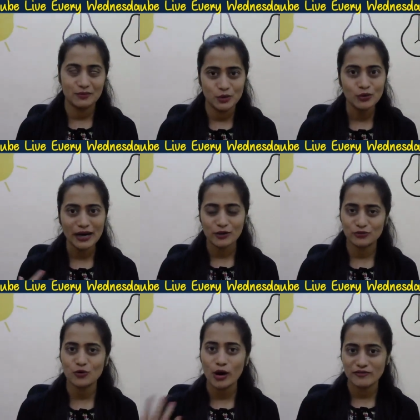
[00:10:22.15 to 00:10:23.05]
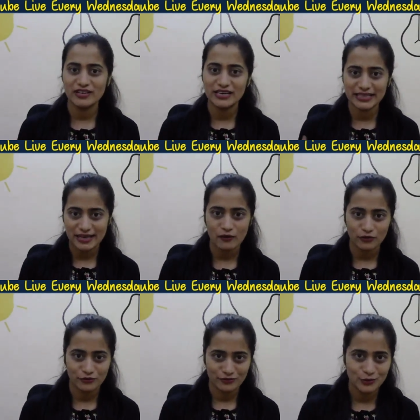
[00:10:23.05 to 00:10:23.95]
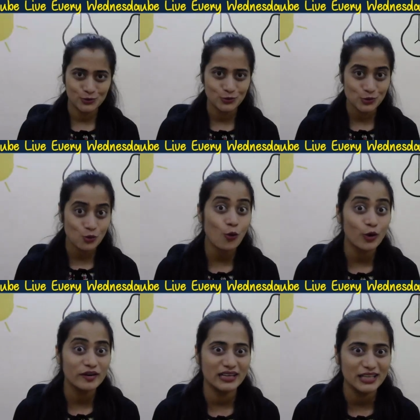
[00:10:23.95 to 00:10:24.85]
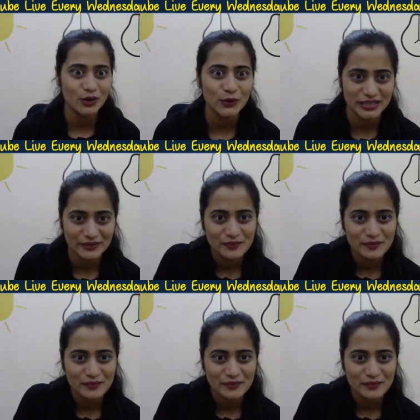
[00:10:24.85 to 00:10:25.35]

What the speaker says: you know, kind of confident enough to score really good.